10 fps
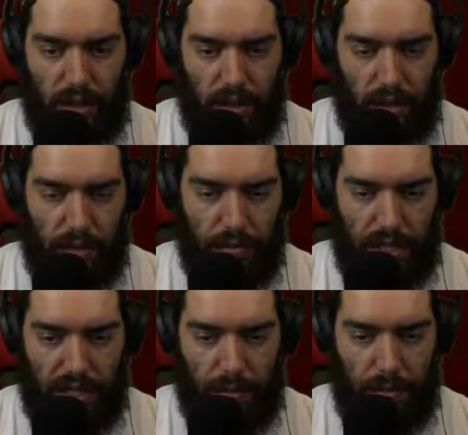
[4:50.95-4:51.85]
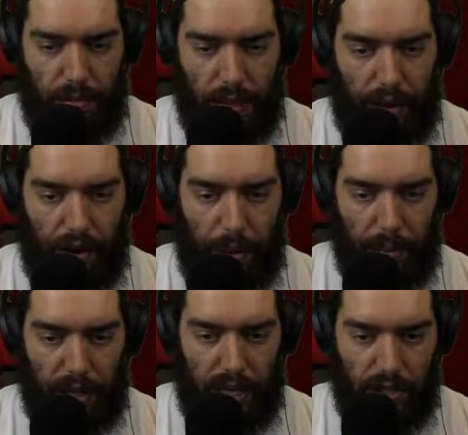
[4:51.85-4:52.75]
there didn't really seem to be a better
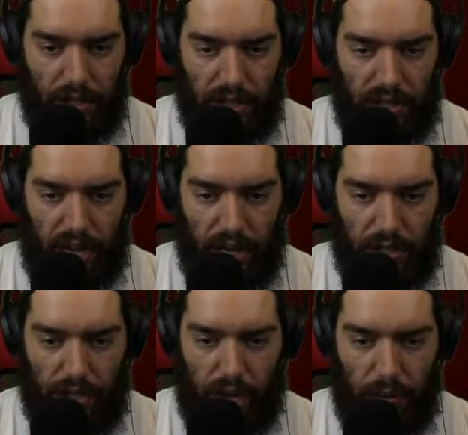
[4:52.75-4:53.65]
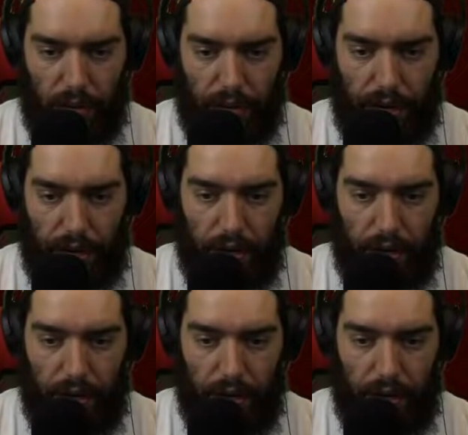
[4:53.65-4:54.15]
application than Shadow Warrior.